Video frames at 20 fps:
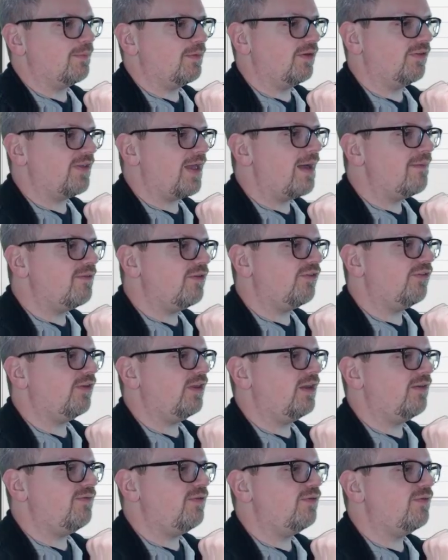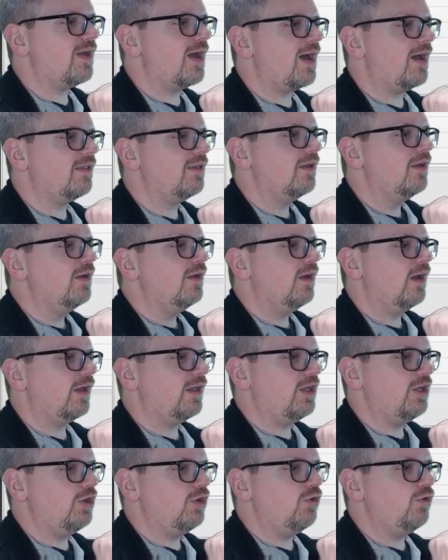because obviously if you've got a
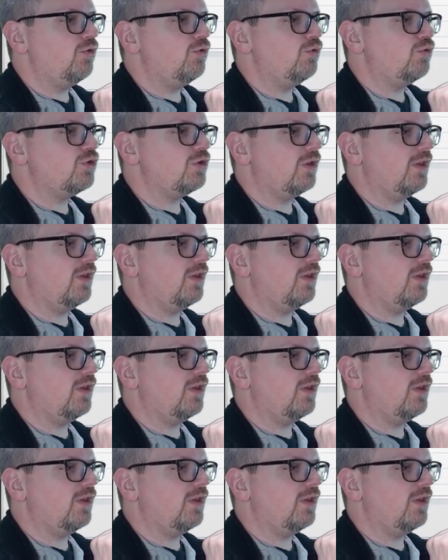huge